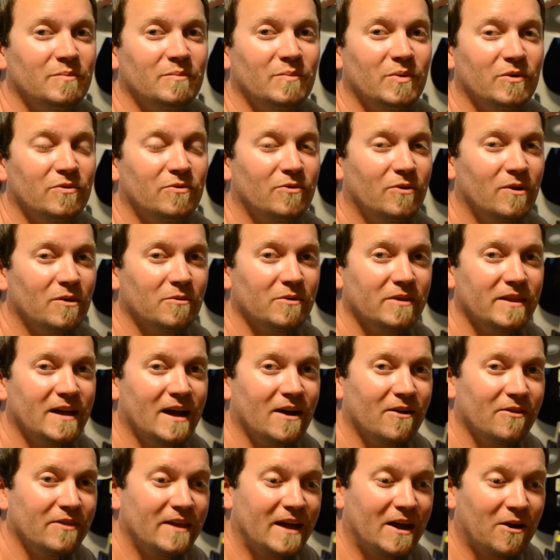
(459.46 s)
before
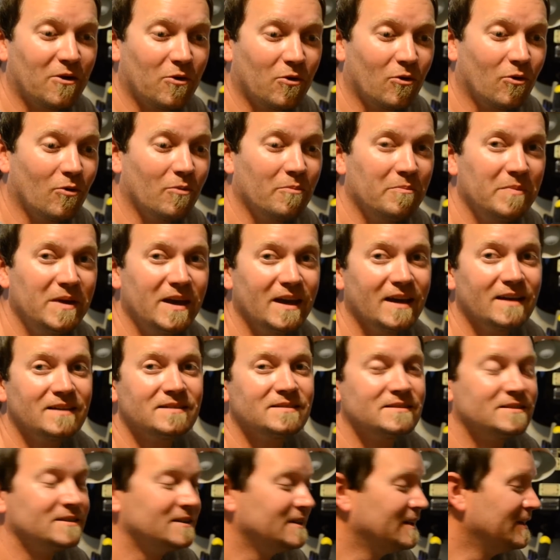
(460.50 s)
without that whole
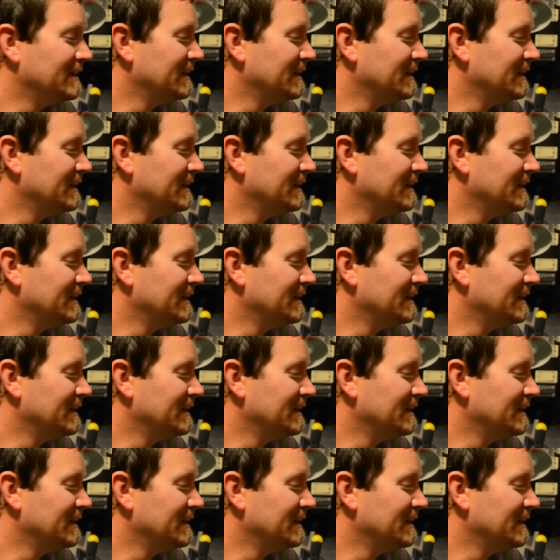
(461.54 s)
mix,